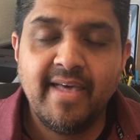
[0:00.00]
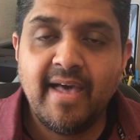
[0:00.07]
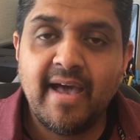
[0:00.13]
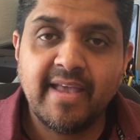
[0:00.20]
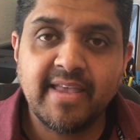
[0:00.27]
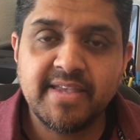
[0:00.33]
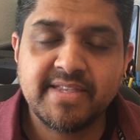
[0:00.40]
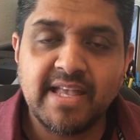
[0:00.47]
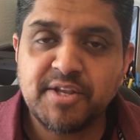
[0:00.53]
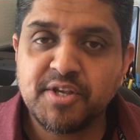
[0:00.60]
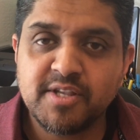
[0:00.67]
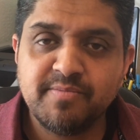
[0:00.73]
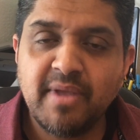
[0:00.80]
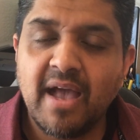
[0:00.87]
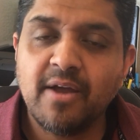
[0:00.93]
I guess that's
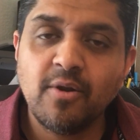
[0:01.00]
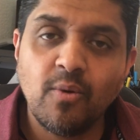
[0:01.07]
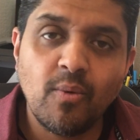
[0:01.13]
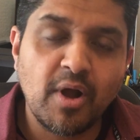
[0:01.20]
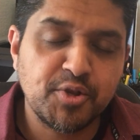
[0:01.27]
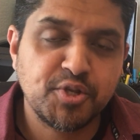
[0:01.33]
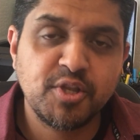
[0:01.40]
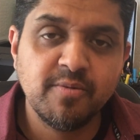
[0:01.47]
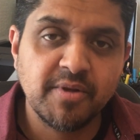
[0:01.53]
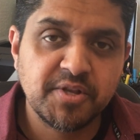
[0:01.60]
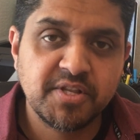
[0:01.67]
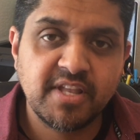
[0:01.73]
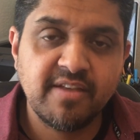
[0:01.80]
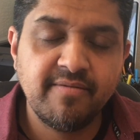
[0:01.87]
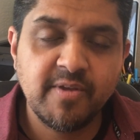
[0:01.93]
just me. I don't watch too
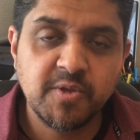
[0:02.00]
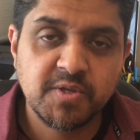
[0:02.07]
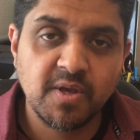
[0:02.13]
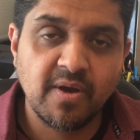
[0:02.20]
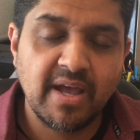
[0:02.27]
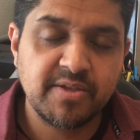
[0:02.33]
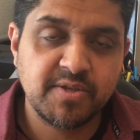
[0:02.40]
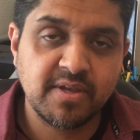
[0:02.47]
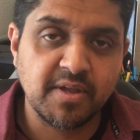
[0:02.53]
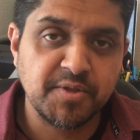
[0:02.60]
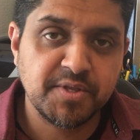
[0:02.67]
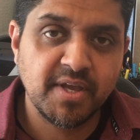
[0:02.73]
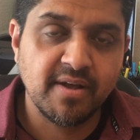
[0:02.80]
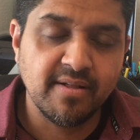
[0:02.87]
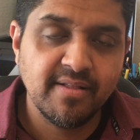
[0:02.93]
much TV, so as you can
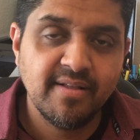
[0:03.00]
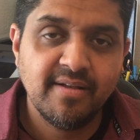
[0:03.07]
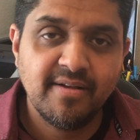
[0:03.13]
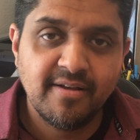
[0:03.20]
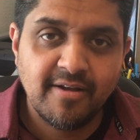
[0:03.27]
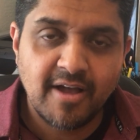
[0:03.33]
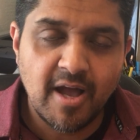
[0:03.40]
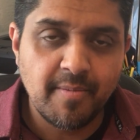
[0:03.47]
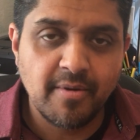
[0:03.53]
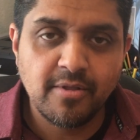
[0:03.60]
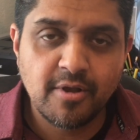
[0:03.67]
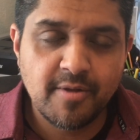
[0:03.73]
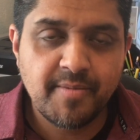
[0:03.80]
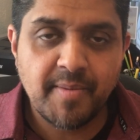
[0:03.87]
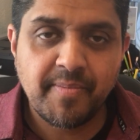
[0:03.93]
tell, I'm a
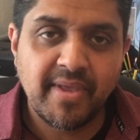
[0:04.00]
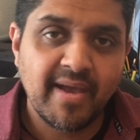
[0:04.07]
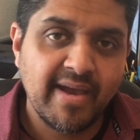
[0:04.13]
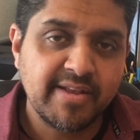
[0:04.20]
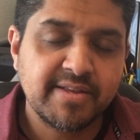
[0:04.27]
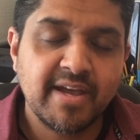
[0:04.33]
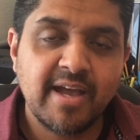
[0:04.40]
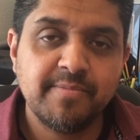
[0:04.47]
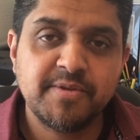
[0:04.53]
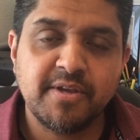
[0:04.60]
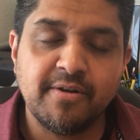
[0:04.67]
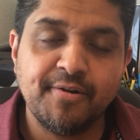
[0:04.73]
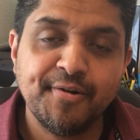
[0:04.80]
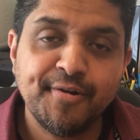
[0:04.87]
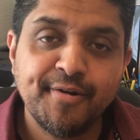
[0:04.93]
little bit behind times
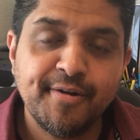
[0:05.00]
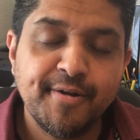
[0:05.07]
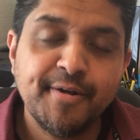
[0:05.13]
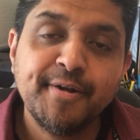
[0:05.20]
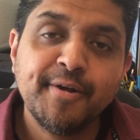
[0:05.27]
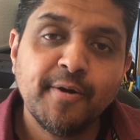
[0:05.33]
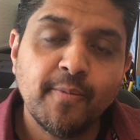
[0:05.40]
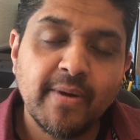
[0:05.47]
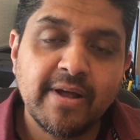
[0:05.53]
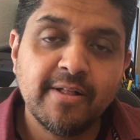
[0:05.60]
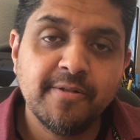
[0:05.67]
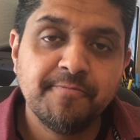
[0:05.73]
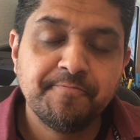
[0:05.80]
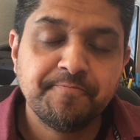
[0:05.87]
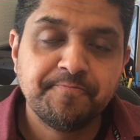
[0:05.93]
here.
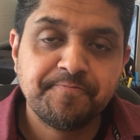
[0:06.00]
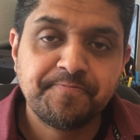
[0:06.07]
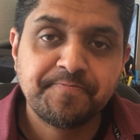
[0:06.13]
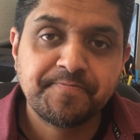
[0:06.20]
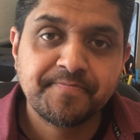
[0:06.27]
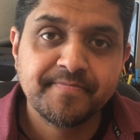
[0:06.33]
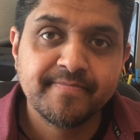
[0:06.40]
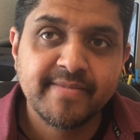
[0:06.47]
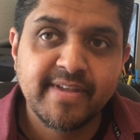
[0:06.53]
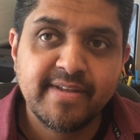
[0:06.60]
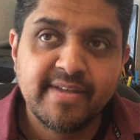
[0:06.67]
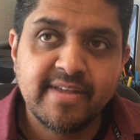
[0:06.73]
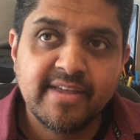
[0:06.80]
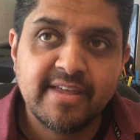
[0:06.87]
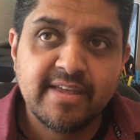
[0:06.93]
Well,
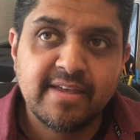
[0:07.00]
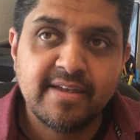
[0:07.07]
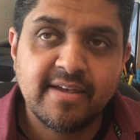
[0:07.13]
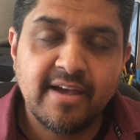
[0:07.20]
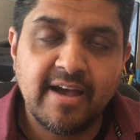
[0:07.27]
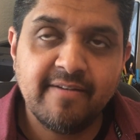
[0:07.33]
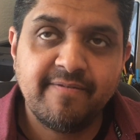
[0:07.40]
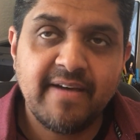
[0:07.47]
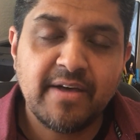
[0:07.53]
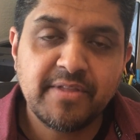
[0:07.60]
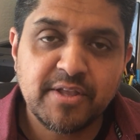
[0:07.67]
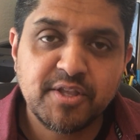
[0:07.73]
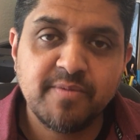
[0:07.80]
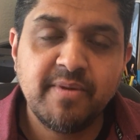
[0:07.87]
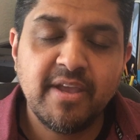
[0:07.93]
I found
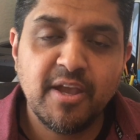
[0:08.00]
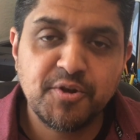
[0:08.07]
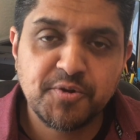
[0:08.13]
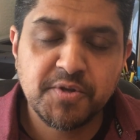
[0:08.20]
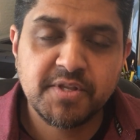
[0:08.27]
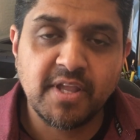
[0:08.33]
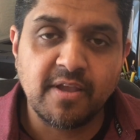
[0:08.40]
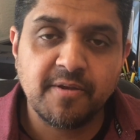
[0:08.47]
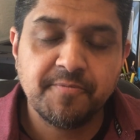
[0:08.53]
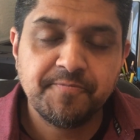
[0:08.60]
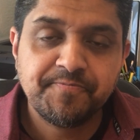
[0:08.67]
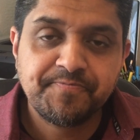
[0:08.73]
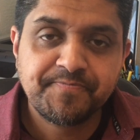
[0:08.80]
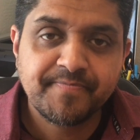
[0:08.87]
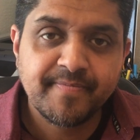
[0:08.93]
that to be interesting.
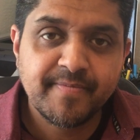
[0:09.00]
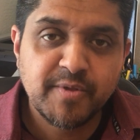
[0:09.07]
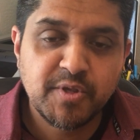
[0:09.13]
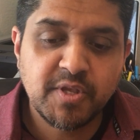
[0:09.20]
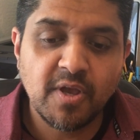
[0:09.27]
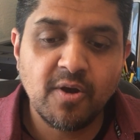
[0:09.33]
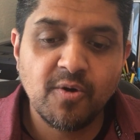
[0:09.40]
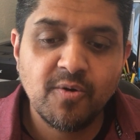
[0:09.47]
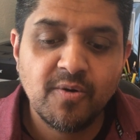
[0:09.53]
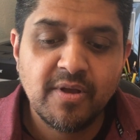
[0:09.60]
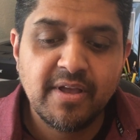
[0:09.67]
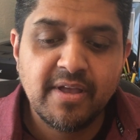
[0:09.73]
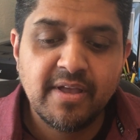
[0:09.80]
So